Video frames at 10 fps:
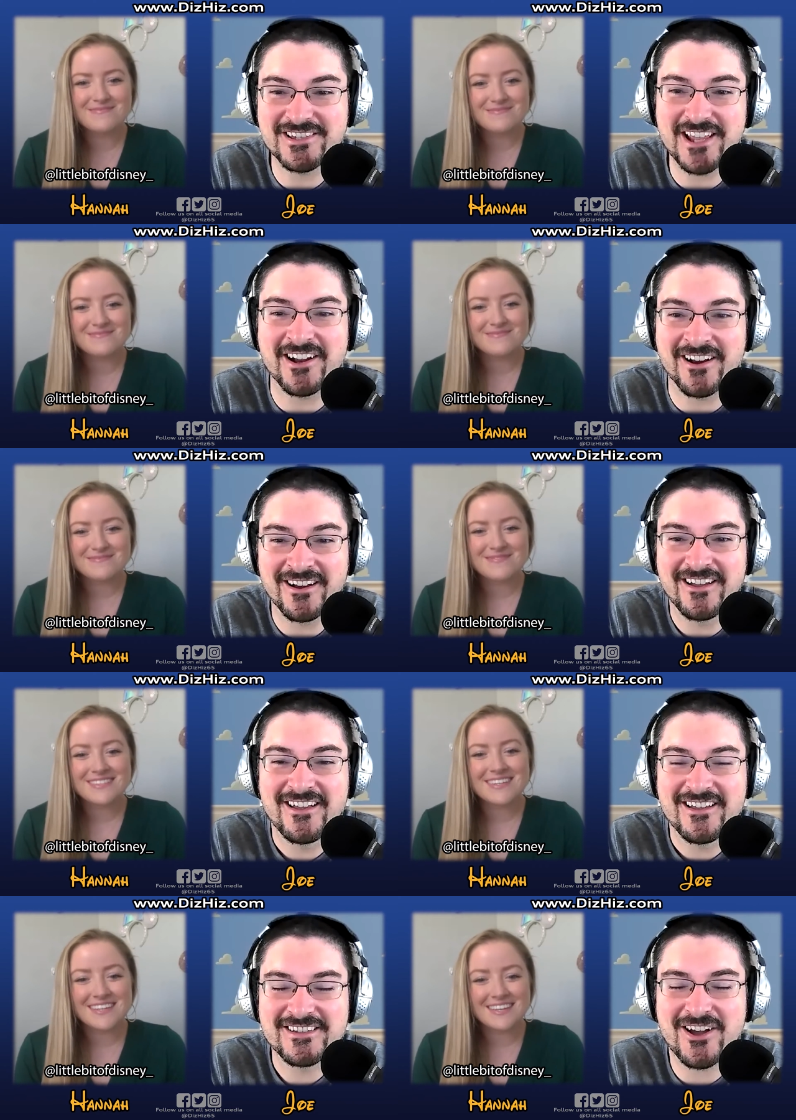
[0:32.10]
Speaker 1: singer.
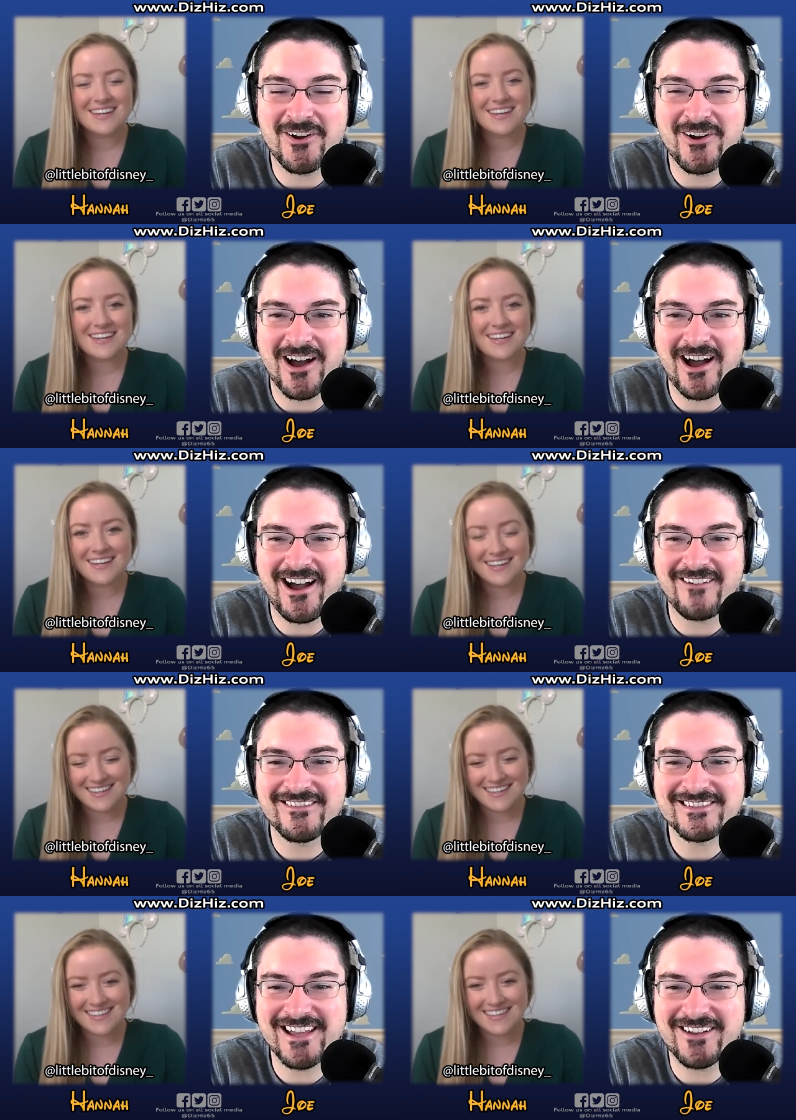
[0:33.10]
So I
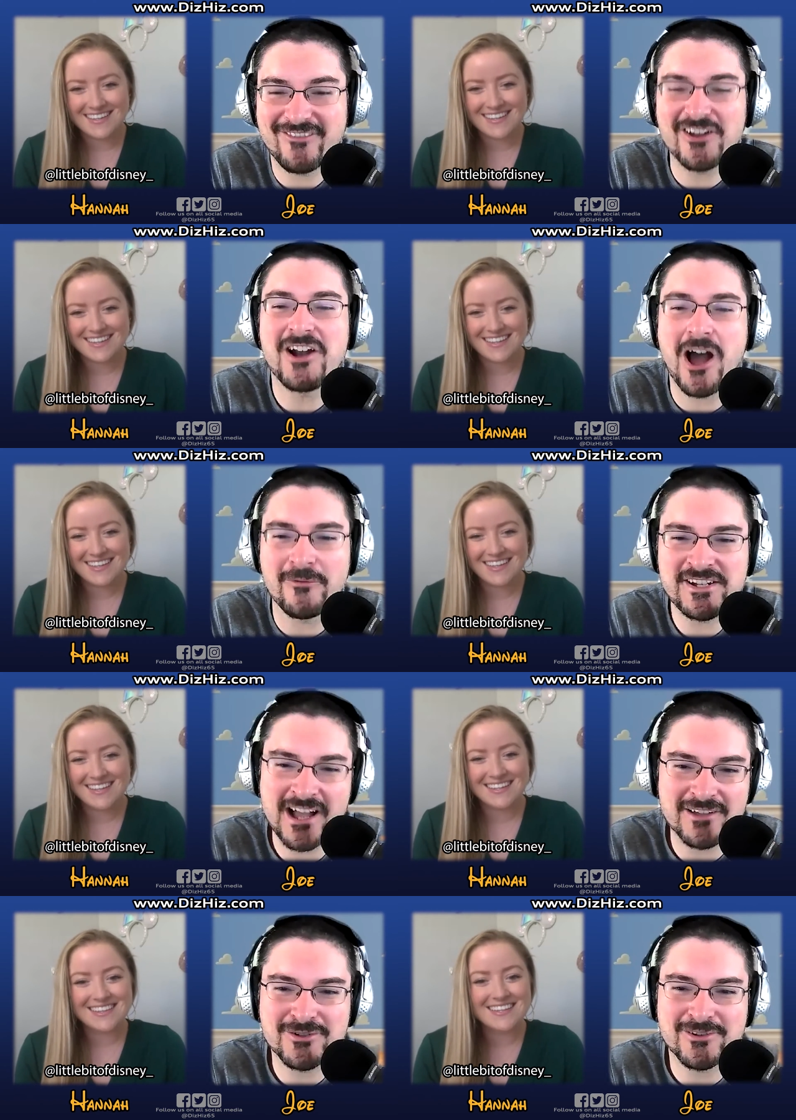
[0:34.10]
was like, well, you know, I'll reach
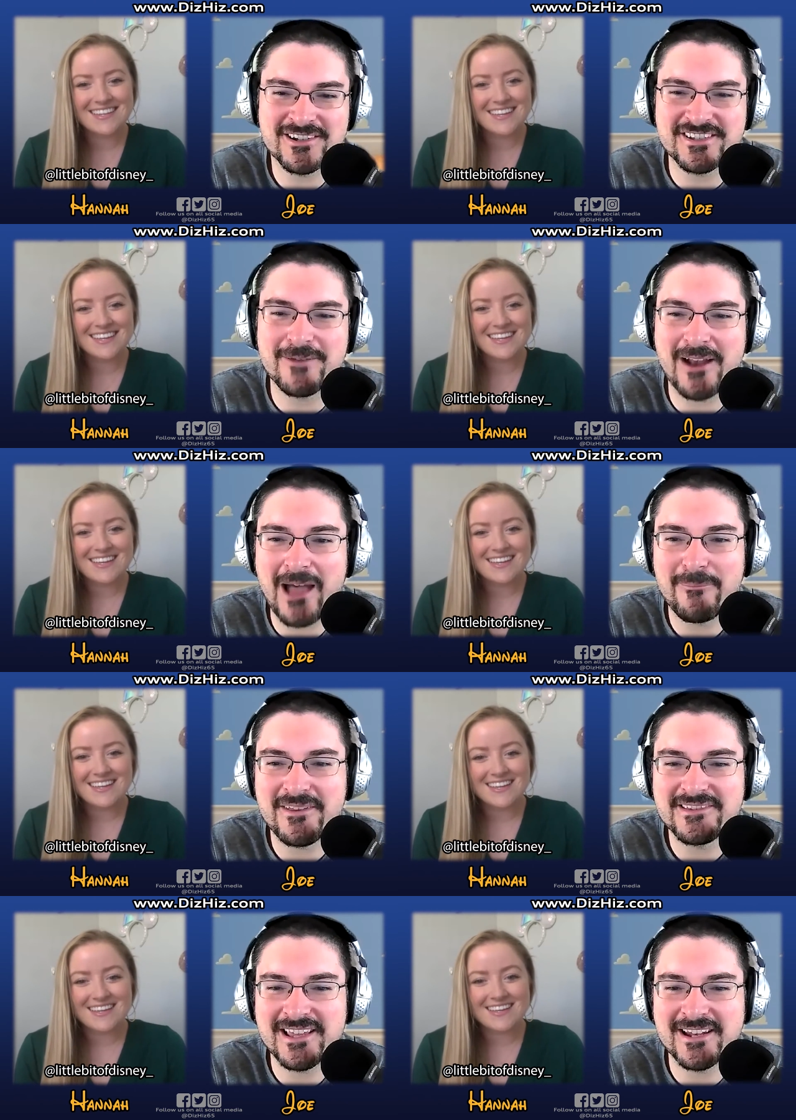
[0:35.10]
out to her and see what
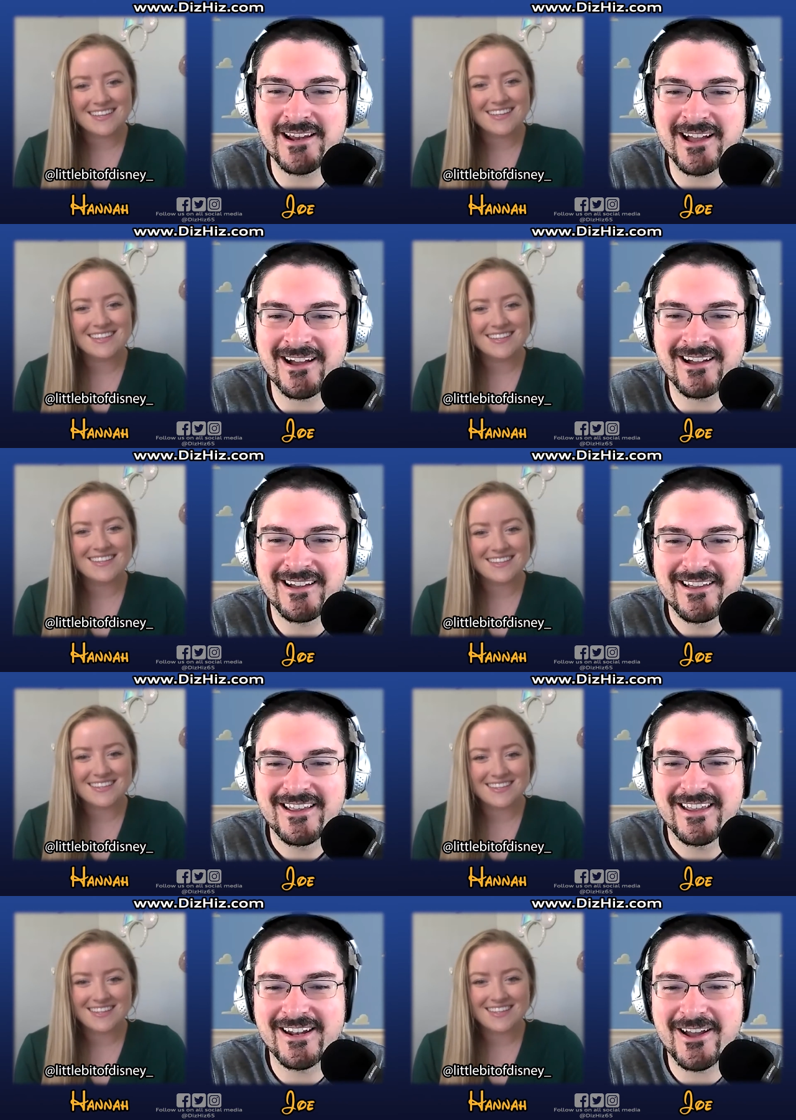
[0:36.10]
happens. And uh, you